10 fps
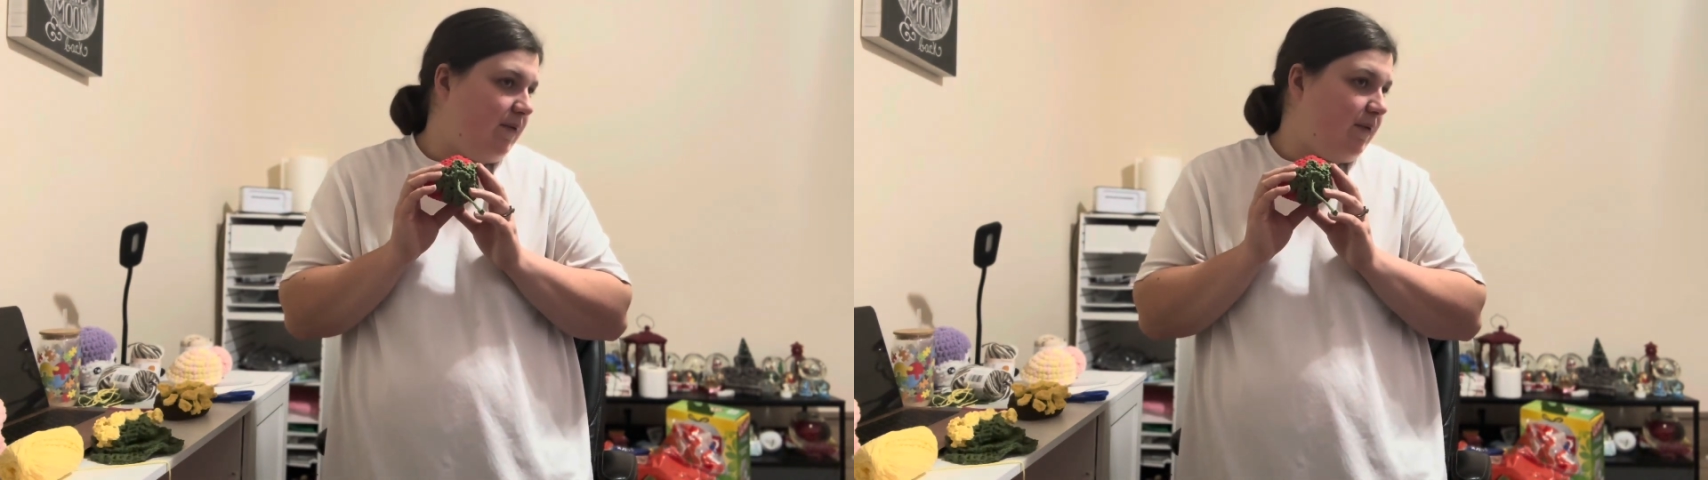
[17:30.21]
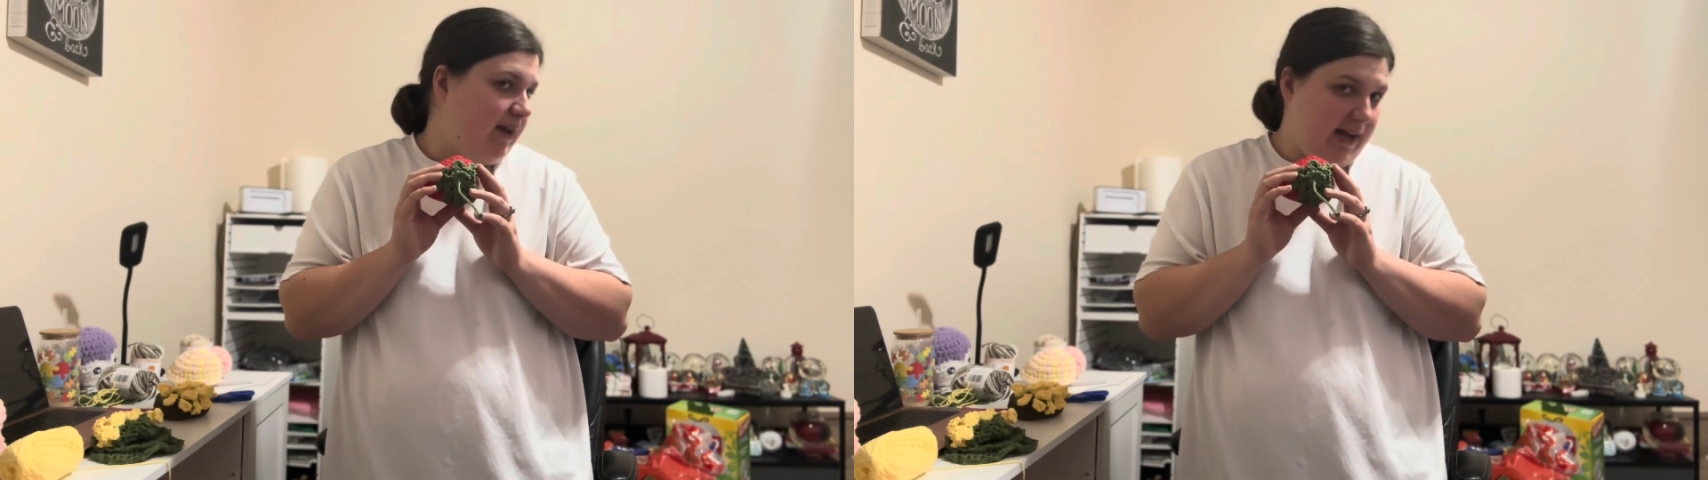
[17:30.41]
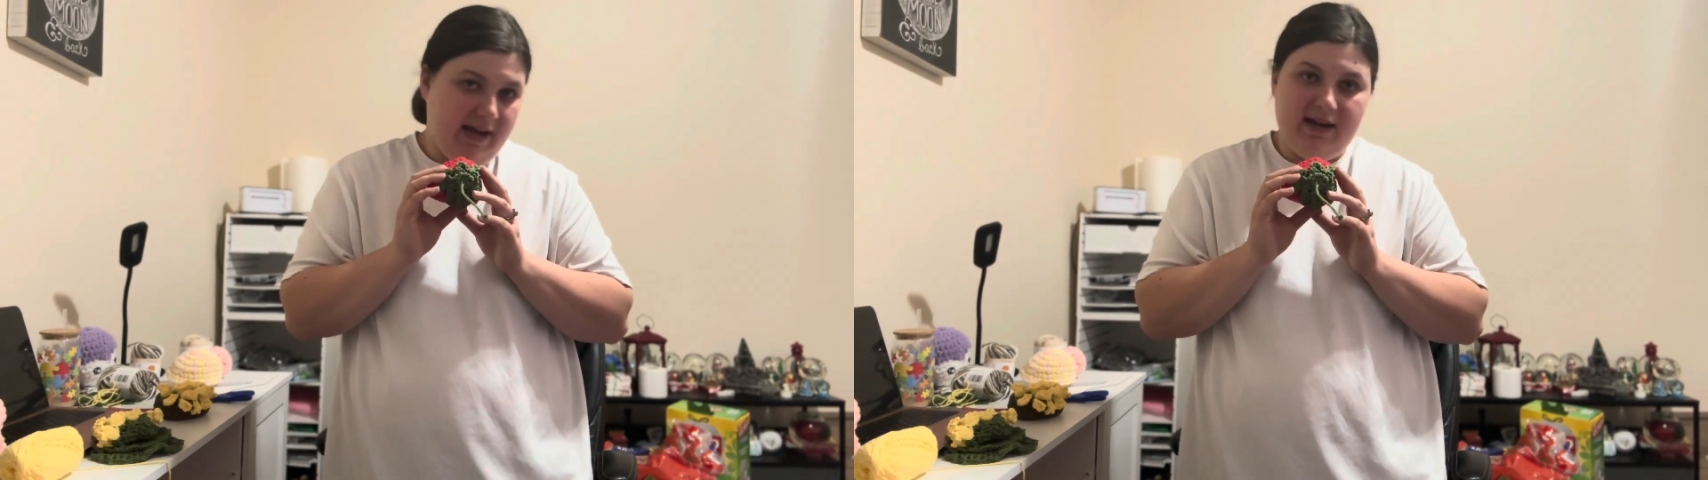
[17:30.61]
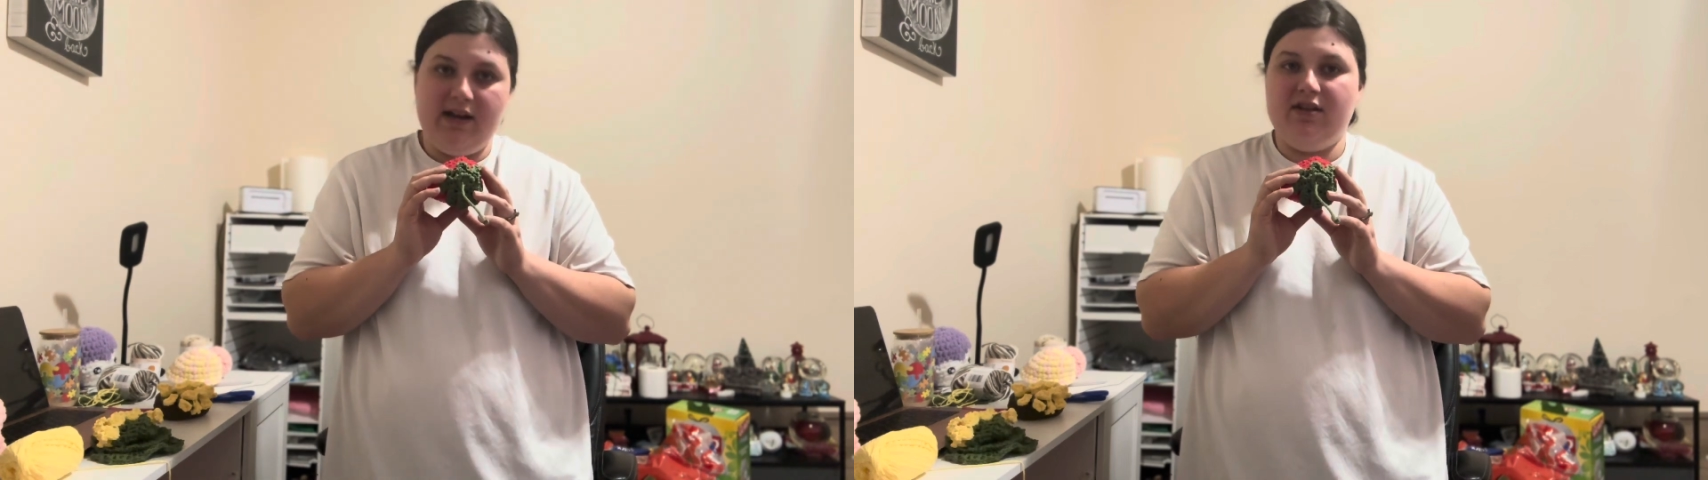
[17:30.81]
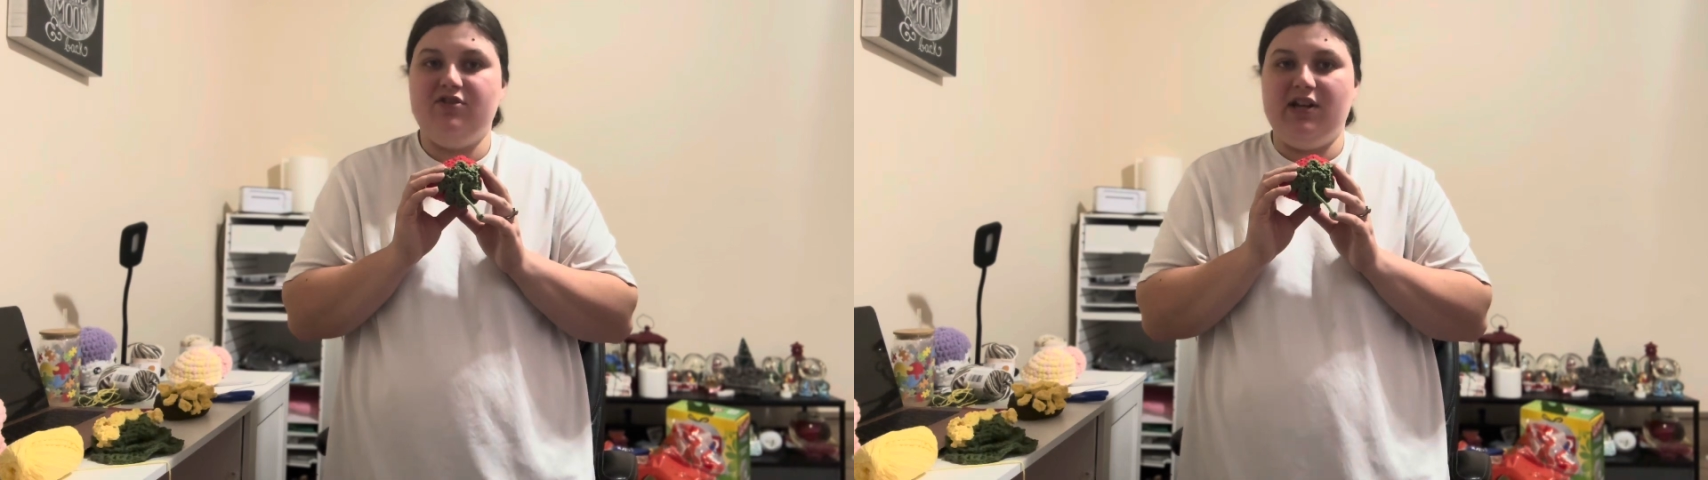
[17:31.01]

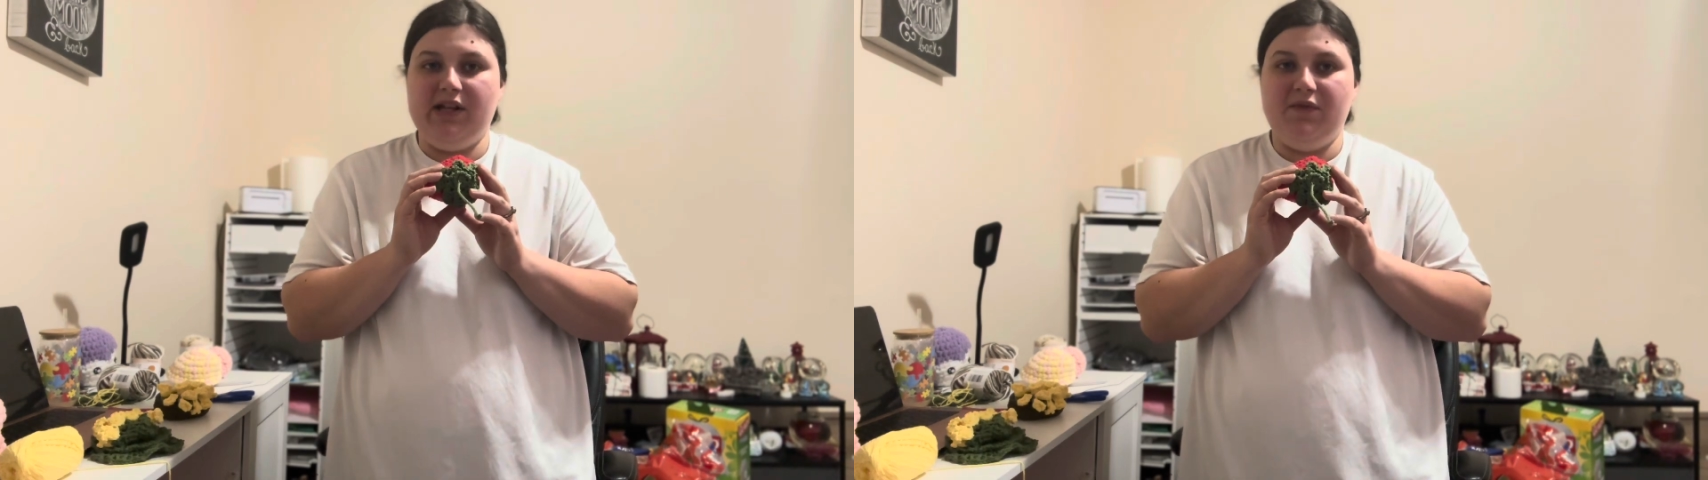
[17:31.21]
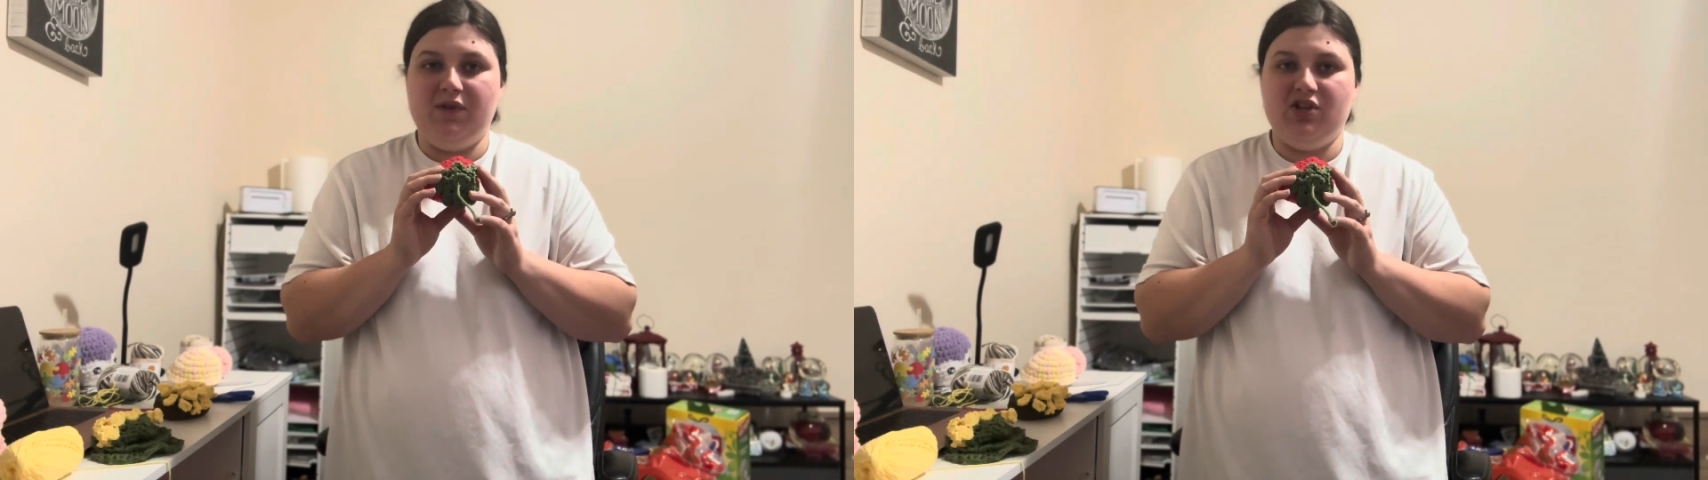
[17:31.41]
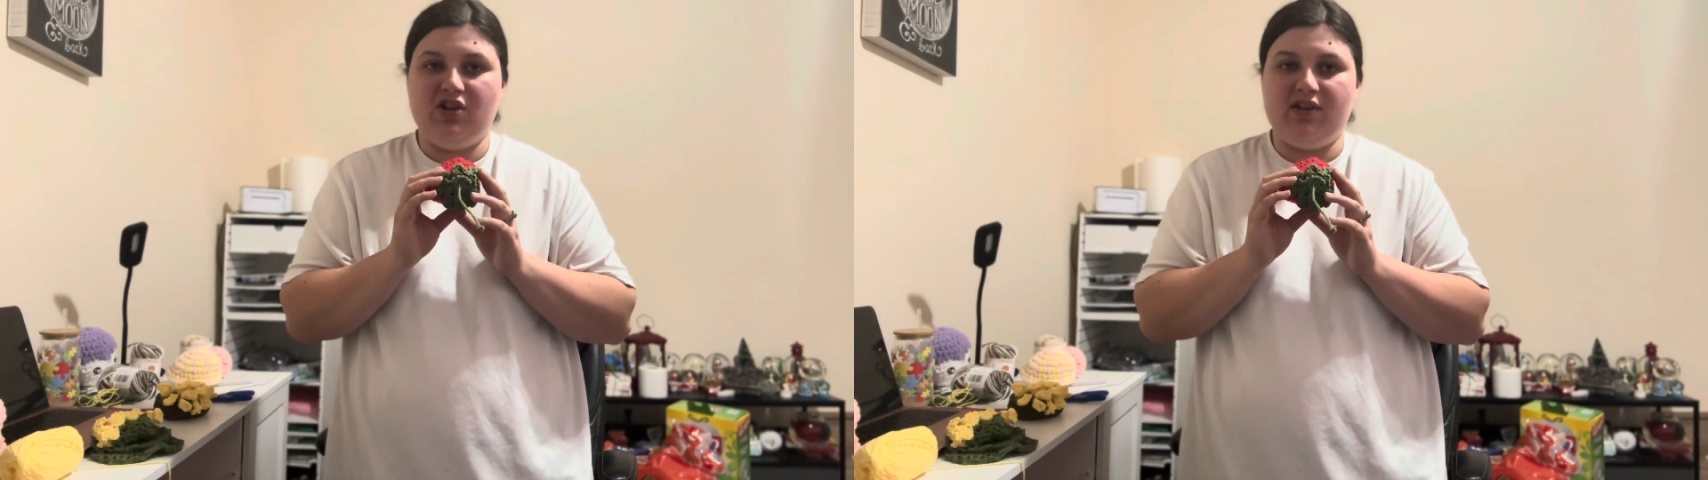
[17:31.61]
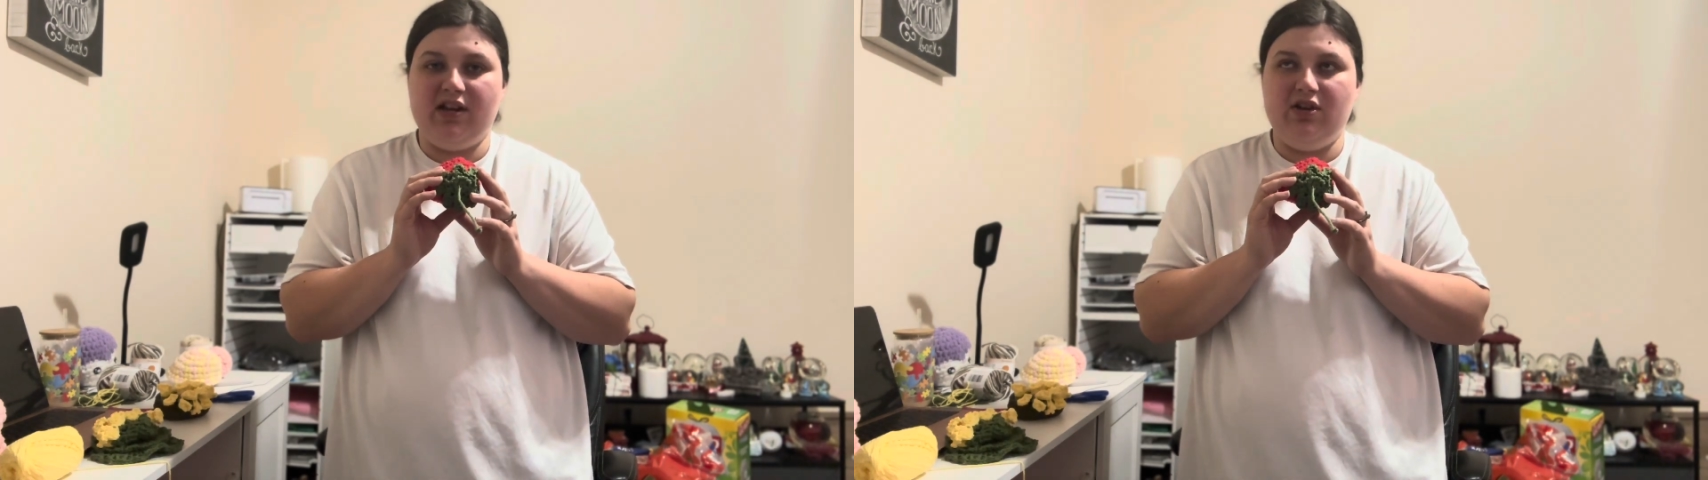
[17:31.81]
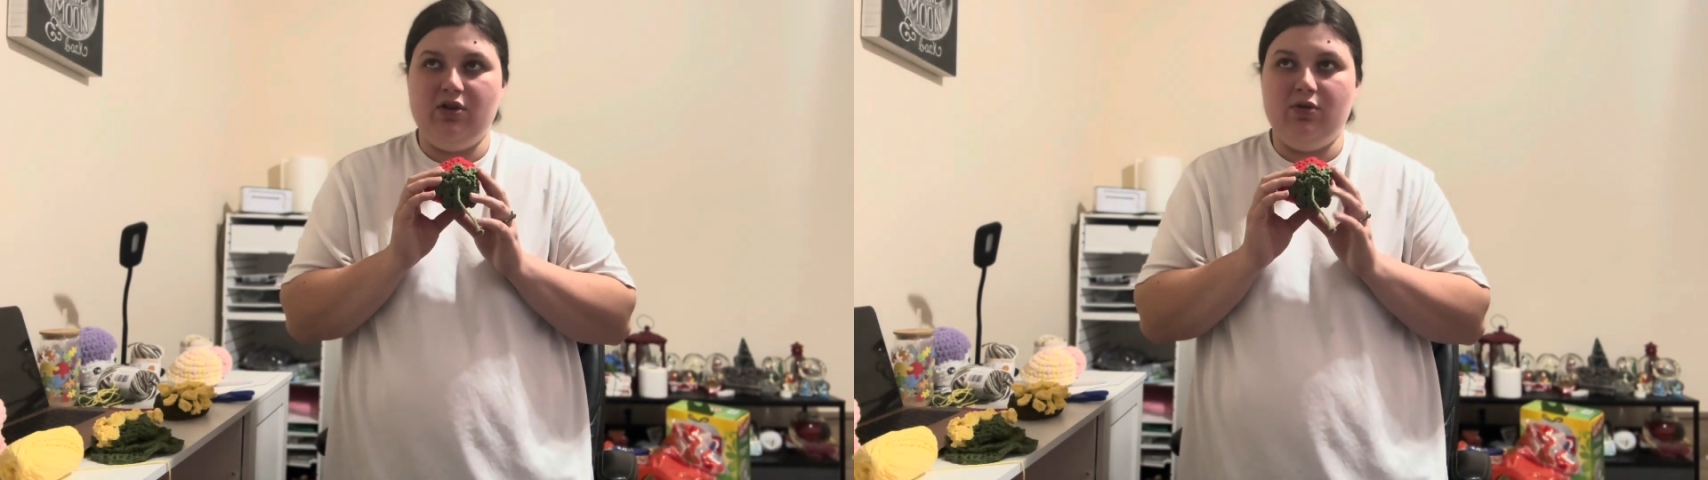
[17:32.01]
freehanded the jellyfish because I
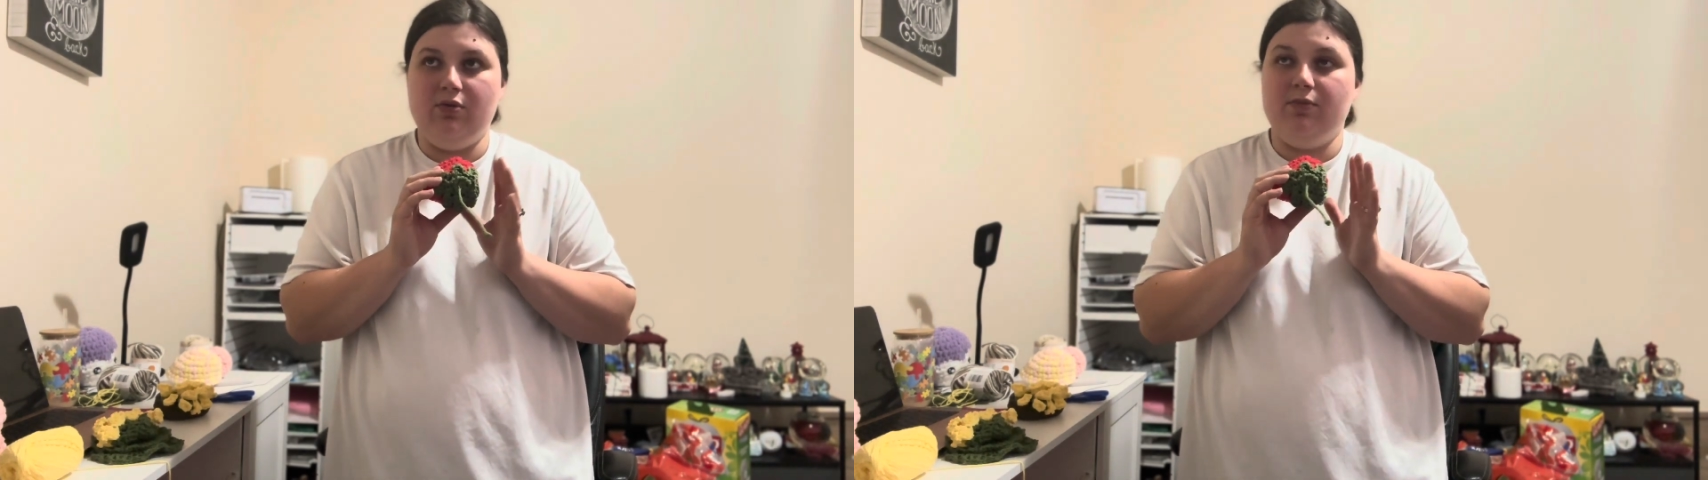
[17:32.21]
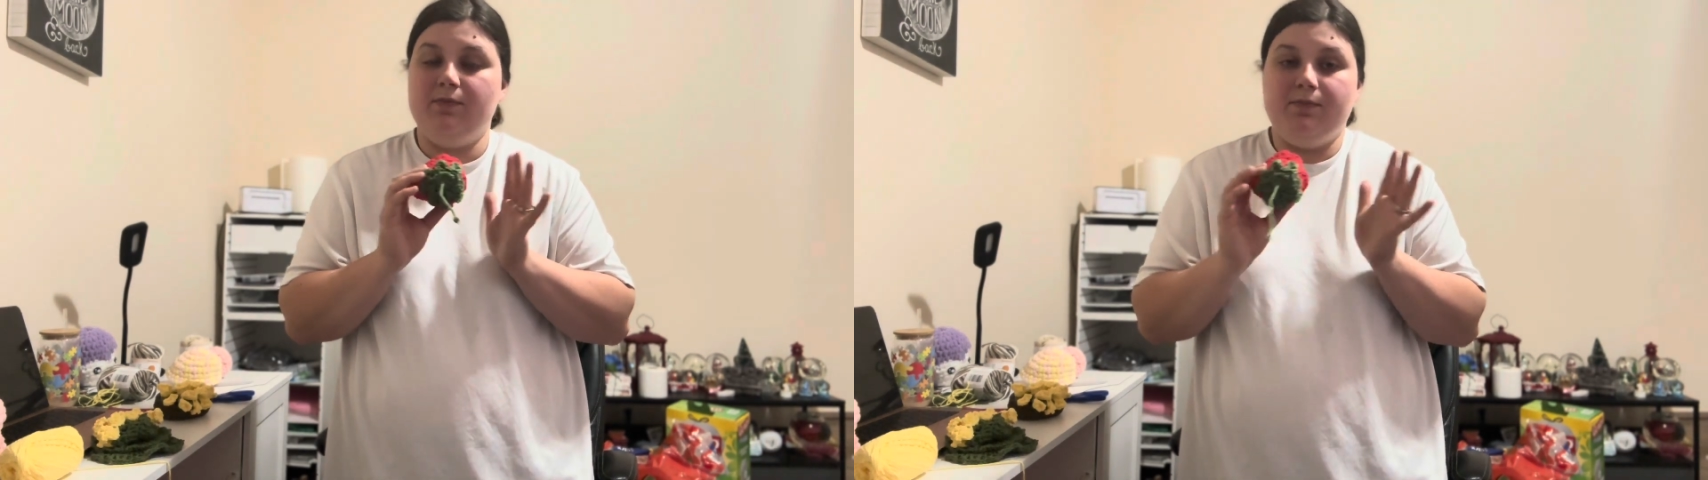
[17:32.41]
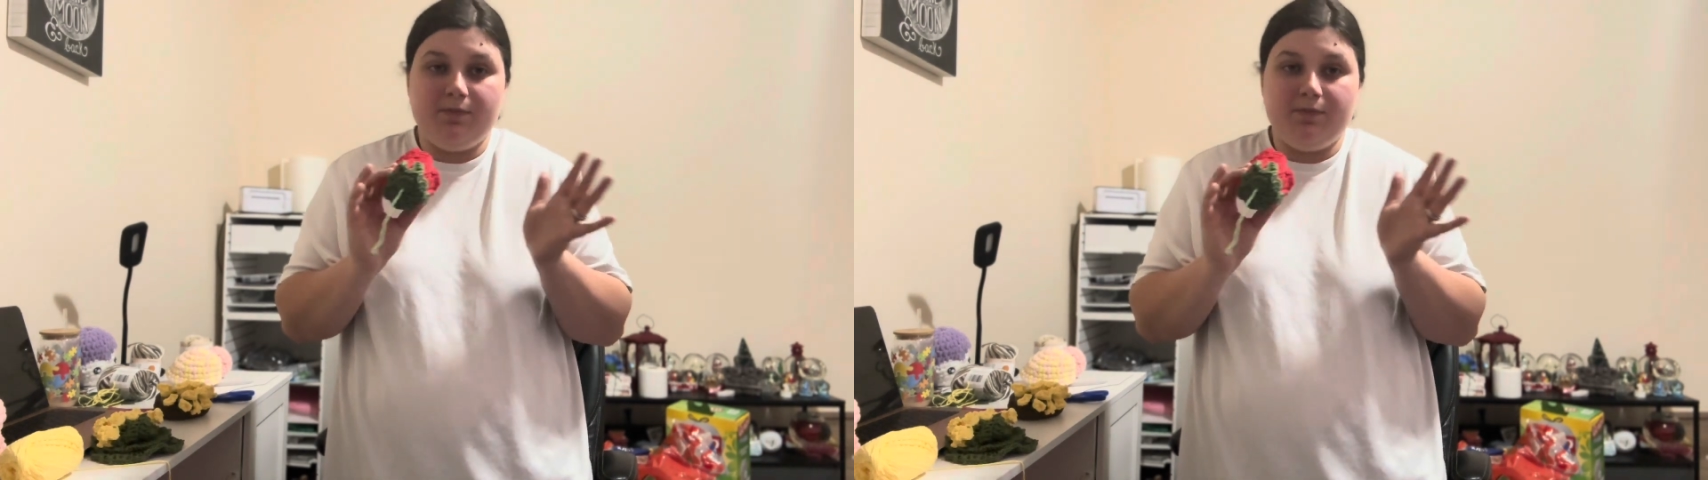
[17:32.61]
knew